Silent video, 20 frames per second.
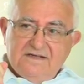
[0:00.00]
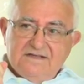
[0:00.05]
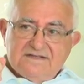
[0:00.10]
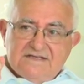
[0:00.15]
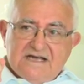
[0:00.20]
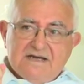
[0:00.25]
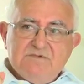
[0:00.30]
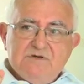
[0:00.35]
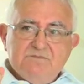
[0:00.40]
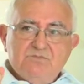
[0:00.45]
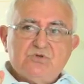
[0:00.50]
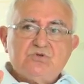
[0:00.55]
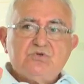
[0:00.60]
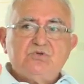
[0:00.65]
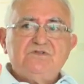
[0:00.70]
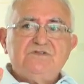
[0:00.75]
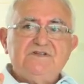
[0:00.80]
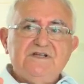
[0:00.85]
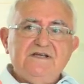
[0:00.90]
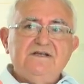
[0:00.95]
Simon
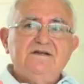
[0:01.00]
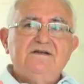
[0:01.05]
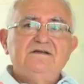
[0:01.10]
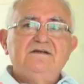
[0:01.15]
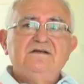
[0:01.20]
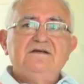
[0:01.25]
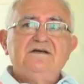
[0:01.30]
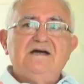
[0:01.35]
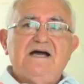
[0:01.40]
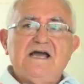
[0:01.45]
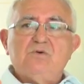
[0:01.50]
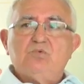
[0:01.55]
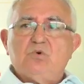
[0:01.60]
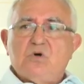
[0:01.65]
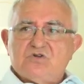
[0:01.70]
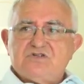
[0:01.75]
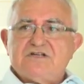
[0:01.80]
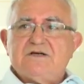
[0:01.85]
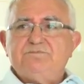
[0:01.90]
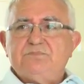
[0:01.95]
Busuttil, I
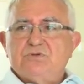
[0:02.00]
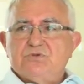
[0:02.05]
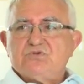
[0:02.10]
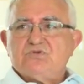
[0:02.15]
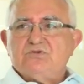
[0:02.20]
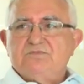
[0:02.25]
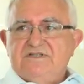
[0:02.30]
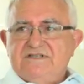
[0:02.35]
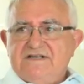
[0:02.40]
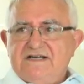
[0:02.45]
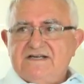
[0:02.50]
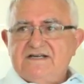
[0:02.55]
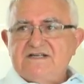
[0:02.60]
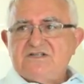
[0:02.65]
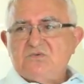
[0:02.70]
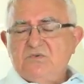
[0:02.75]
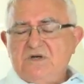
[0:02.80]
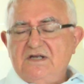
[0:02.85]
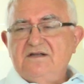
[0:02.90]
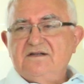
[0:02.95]
was supposed to be there
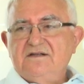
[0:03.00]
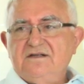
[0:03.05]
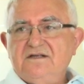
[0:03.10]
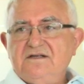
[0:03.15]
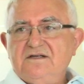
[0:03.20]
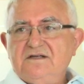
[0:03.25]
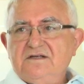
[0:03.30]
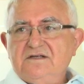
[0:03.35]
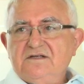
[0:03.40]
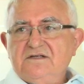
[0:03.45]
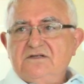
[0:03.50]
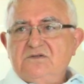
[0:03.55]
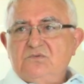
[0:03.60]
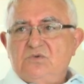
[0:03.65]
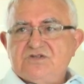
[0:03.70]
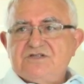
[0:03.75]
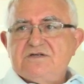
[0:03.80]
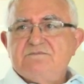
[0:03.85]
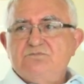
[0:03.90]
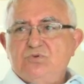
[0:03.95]
as well,
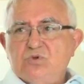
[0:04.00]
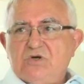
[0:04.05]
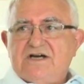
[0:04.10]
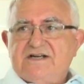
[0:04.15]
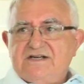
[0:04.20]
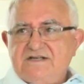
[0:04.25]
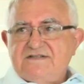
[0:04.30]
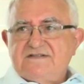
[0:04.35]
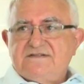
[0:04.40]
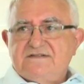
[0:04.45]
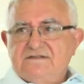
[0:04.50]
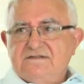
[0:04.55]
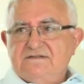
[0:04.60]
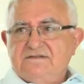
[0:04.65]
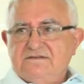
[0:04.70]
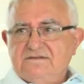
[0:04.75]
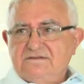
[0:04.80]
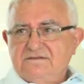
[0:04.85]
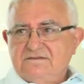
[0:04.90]
was in Bucharest,